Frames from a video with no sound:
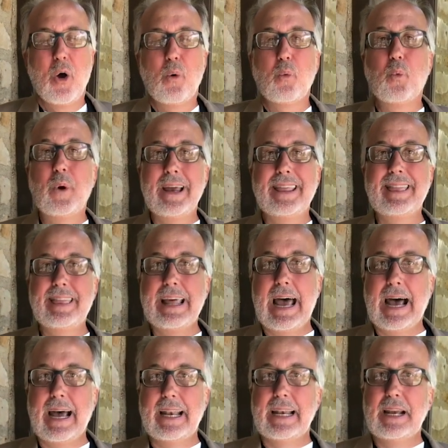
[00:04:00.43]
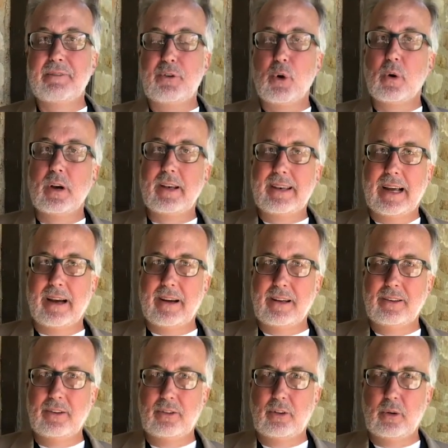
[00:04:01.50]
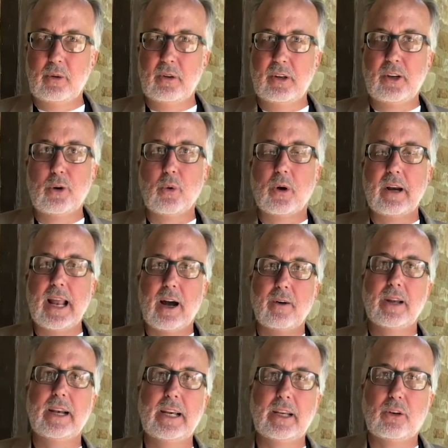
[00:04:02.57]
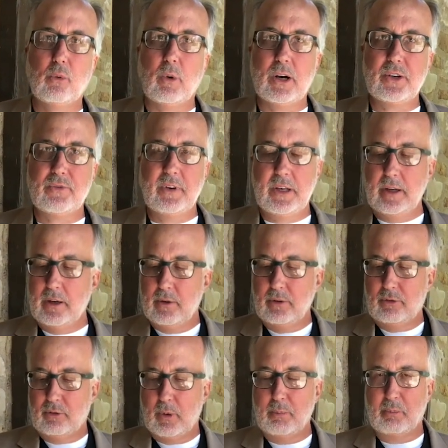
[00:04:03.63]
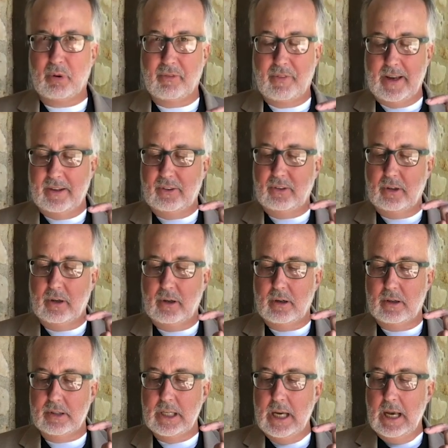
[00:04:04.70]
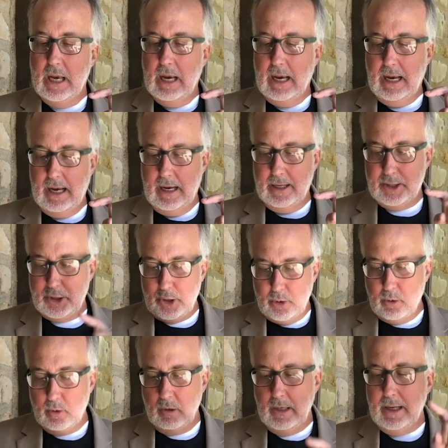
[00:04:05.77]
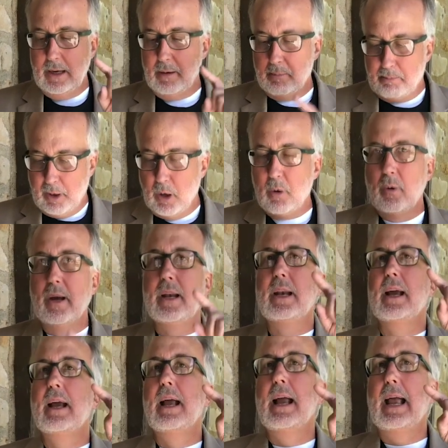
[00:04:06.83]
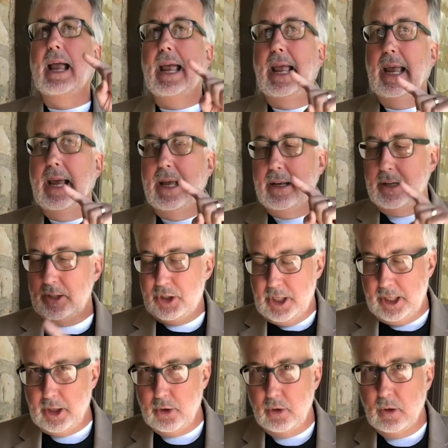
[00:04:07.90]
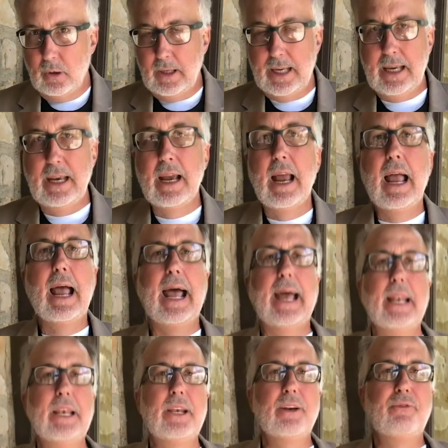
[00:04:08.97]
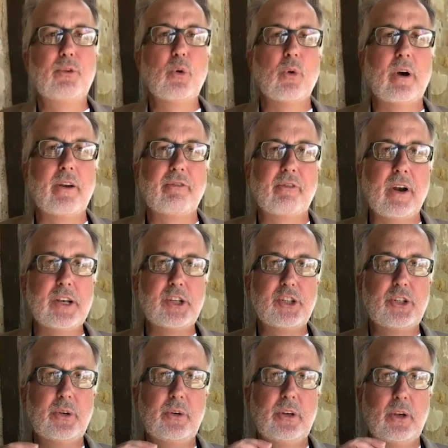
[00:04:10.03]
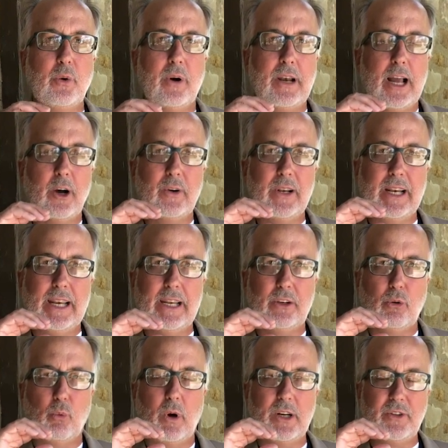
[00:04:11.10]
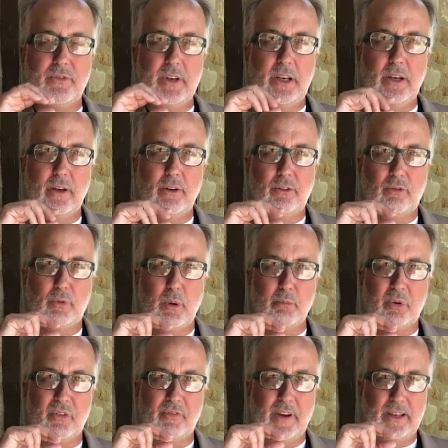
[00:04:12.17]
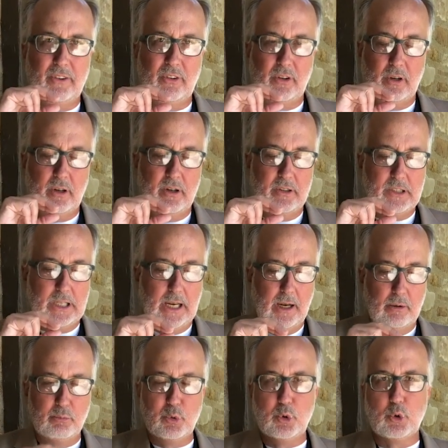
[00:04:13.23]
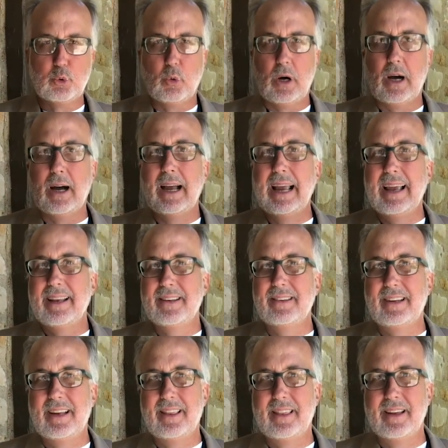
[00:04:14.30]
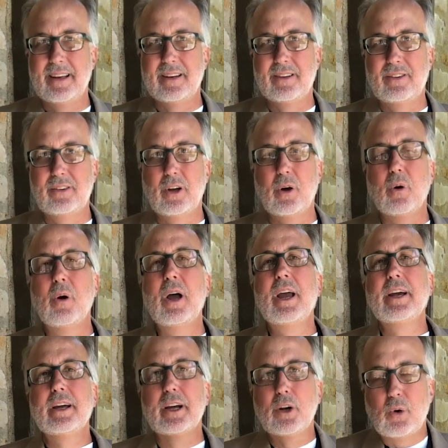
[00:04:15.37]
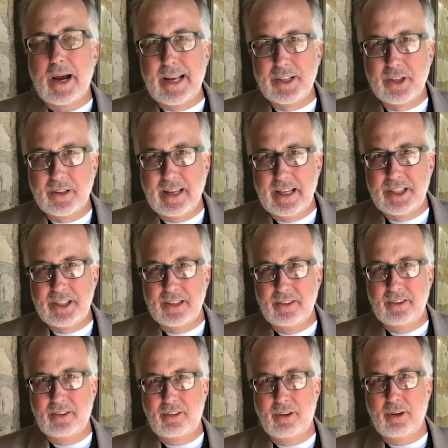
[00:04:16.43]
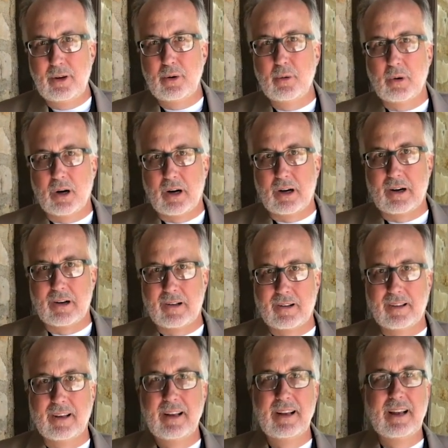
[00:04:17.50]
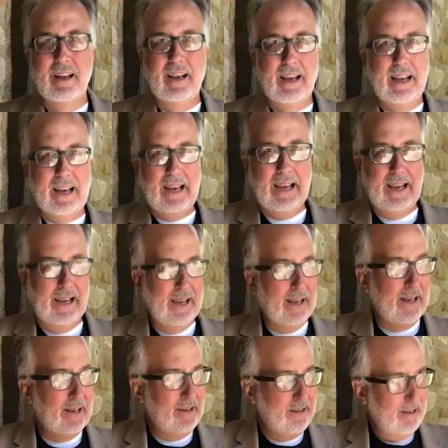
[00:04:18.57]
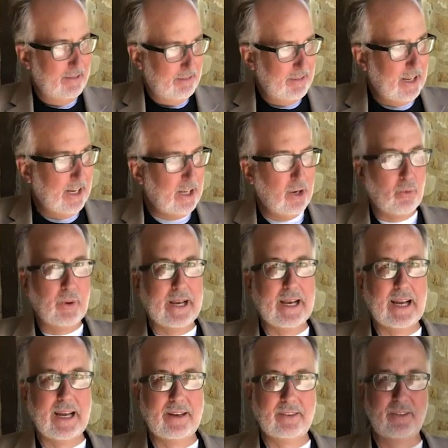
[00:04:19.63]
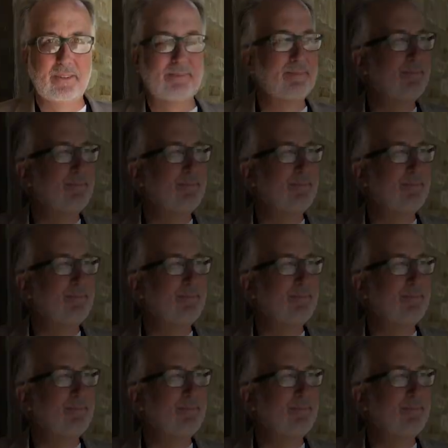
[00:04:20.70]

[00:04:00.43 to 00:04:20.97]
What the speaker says: with that, if you're an Italian student, you are now going to get to watch videos from Professors Cirulli, Bowen, and Cecchiagnoli. And if you are a French student, you are now going to get to watch videos from Professors Bourgeois and Zethan. So congratulations to you all, and take it away, guys.